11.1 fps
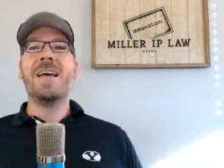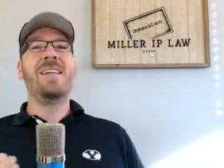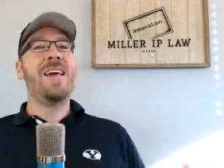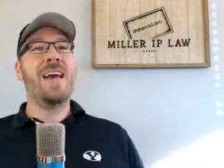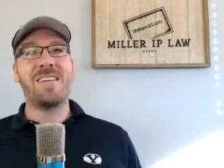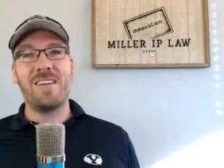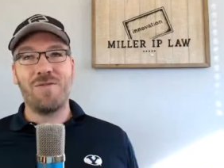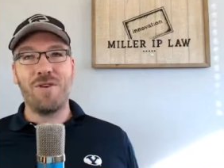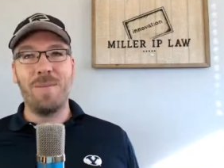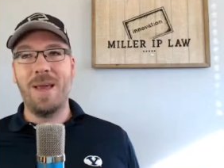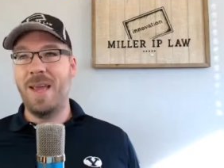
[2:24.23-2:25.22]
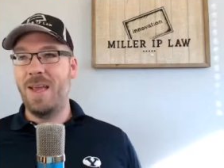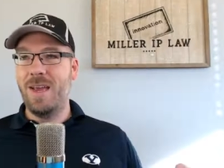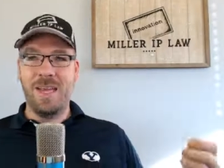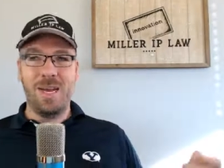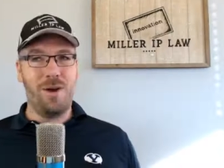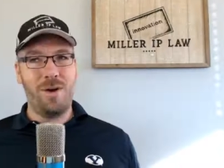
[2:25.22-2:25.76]
he takes it from a
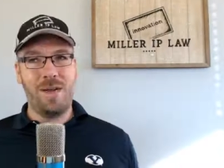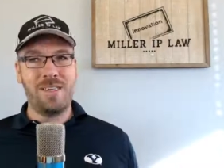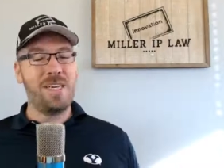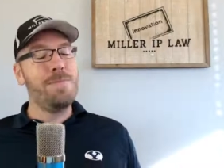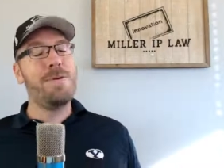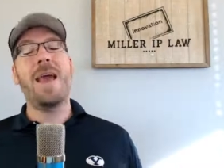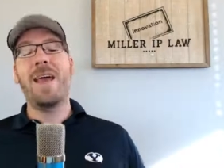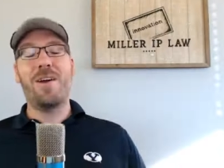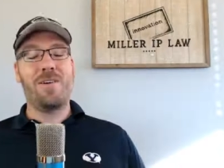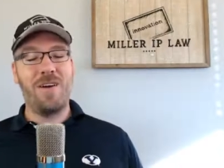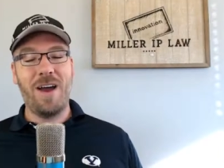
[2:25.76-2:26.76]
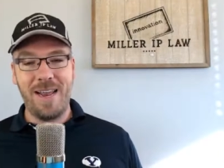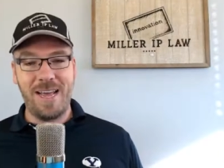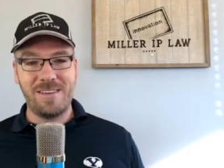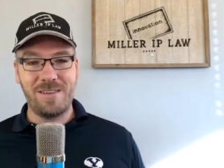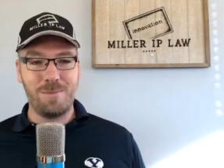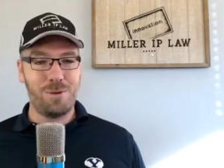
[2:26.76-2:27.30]
you know a CPA or
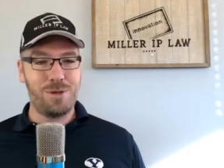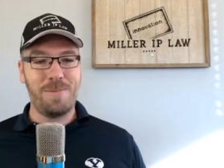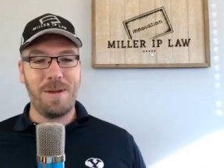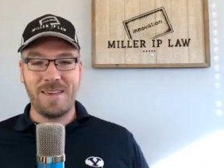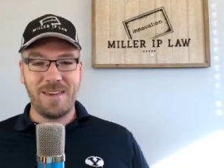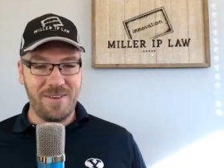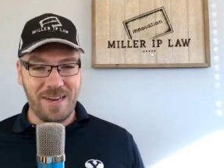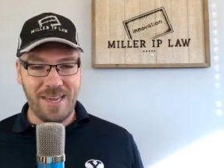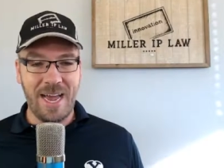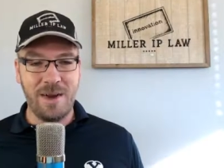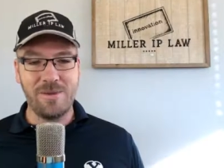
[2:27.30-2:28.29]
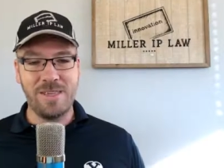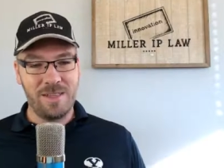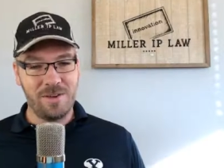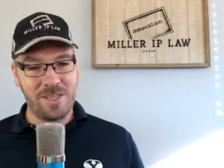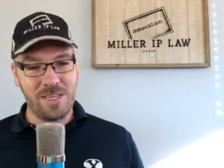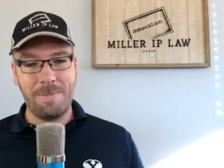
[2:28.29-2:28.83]
finance perspective and accountants and
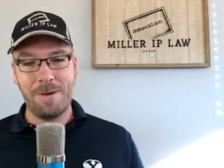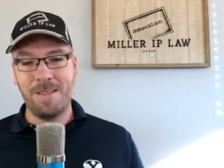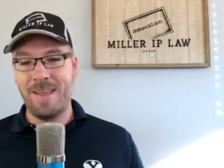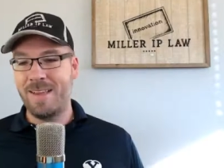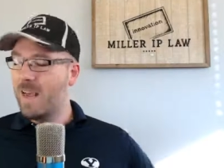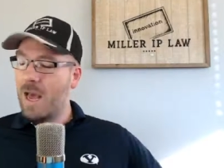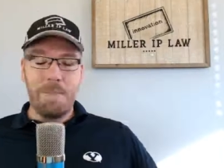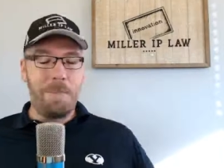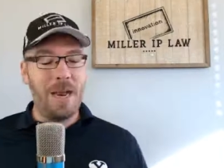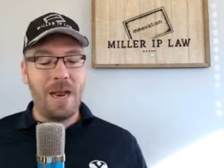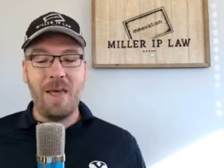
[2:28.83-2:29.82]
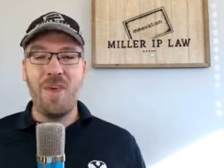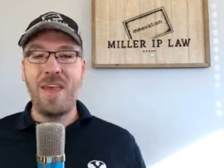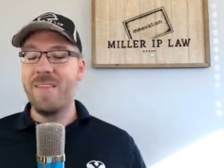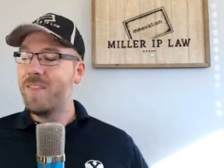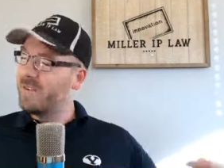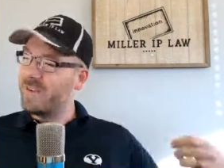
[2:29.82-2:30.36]
those type of things. But I
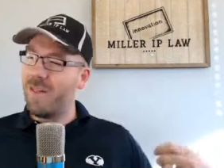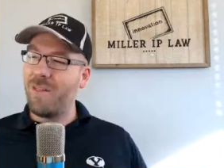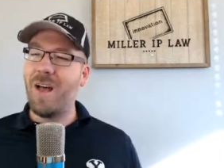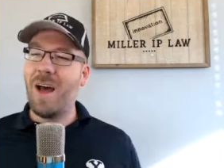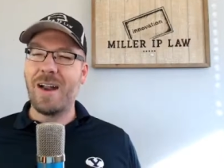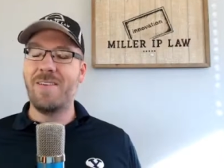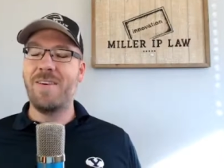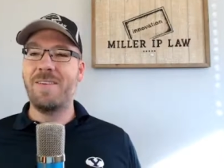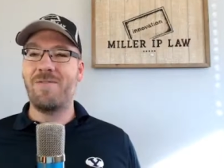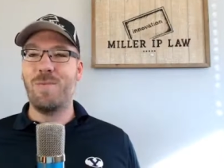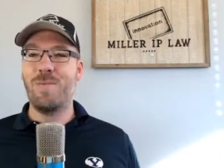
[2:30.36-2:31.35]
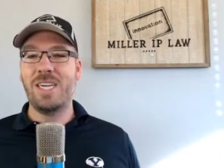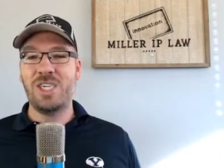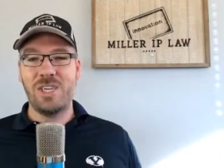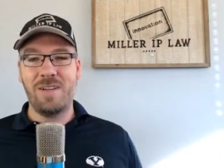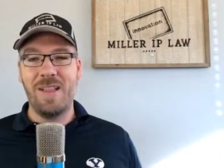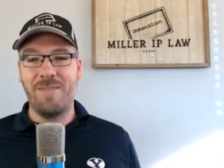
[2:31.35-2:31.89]
think there's a lot of
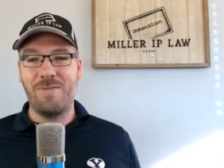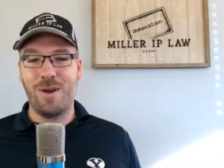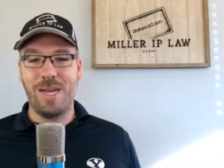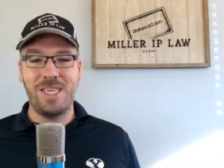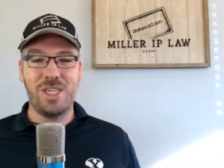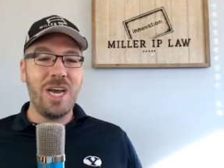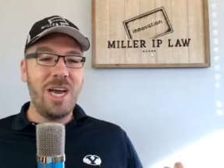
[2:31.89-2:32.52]
information to leverage